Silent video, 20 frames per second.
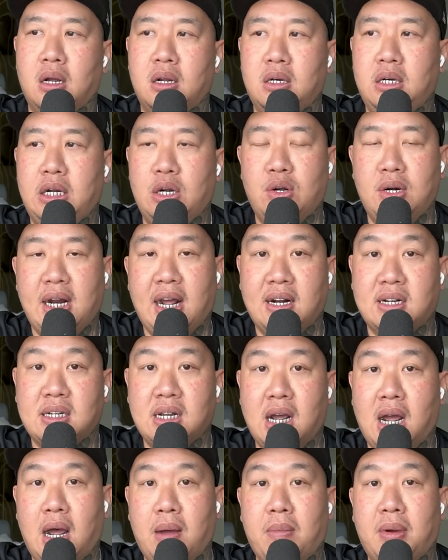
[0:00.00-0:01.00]
During that
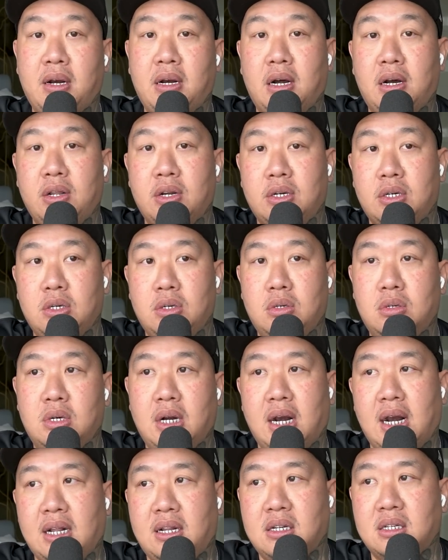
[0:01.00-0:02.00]
time, another
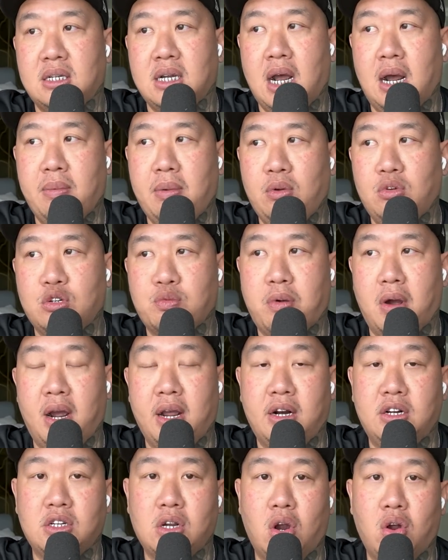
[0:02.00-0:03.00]
dude, and at this time he was
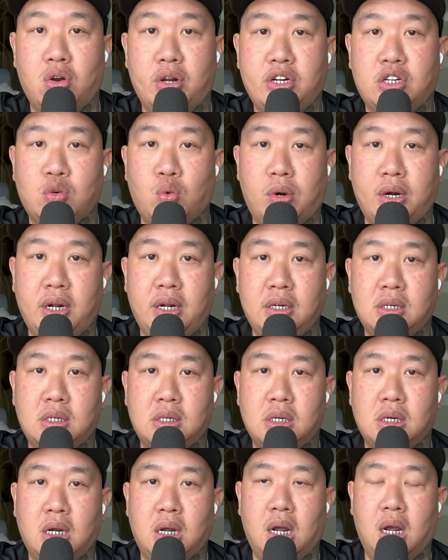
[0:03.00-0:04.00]
probably in his early
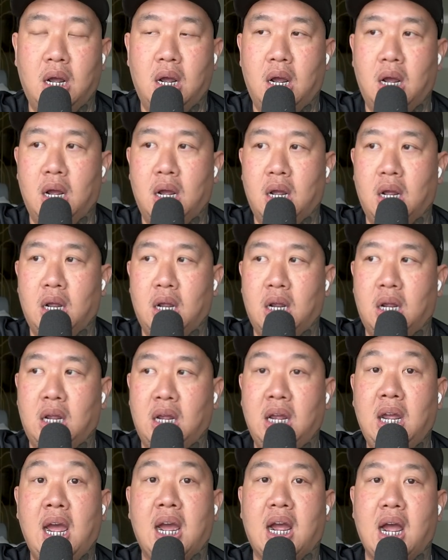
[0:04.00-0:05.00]
20s,
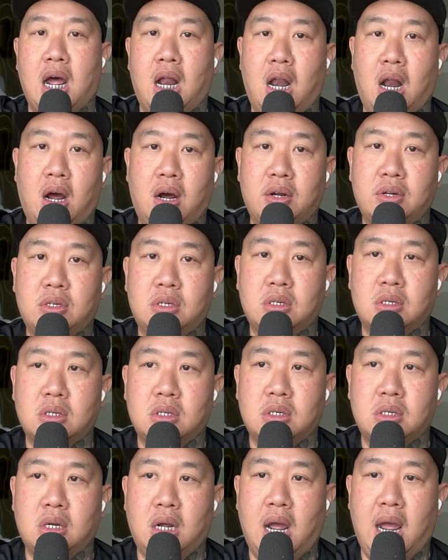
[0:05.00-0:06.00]
he had got lost.
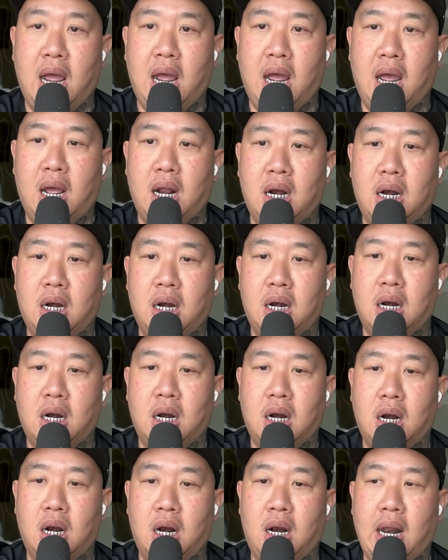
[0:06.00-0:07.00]
And
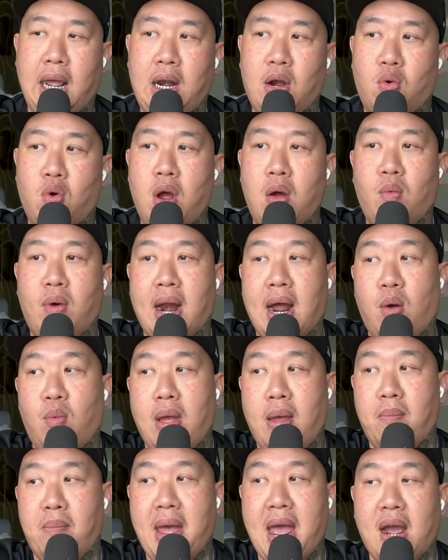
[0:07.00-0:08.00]
later on when I
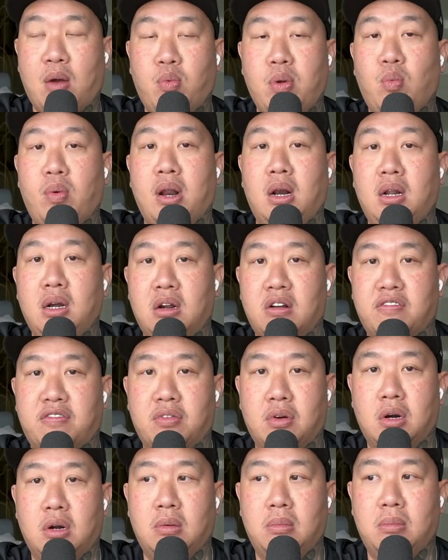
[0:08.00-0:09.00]
went back, we went looking
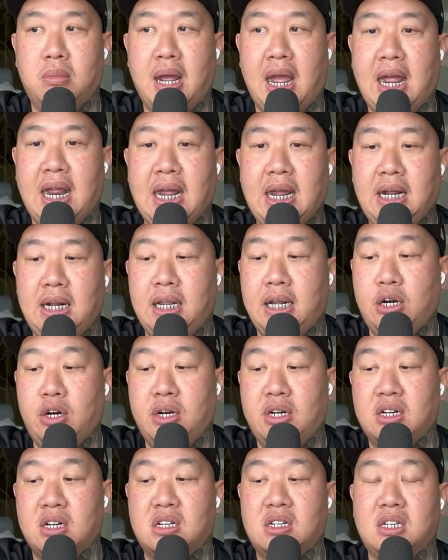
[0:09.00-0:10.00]
for him, and he
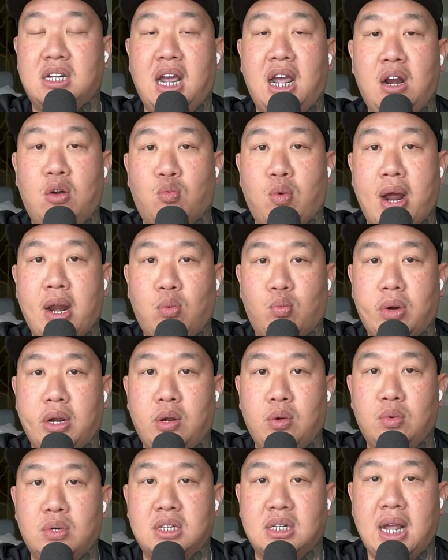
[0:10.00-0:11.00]
literally just stayed right where
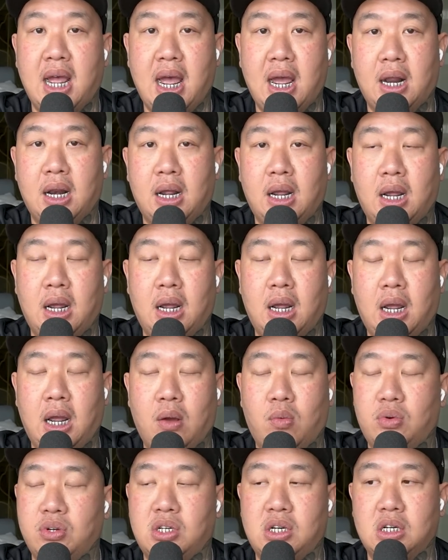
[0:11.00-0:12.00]
he was at
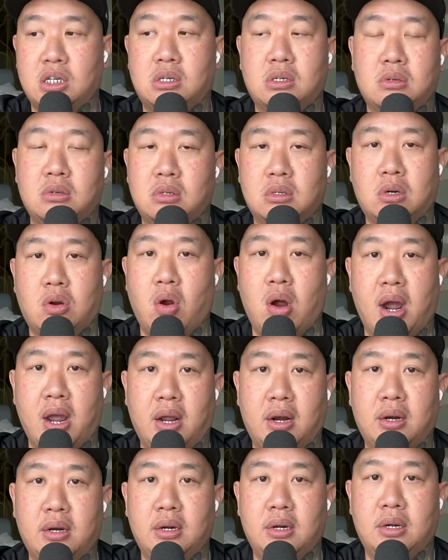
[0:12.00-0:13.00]
and was just crying.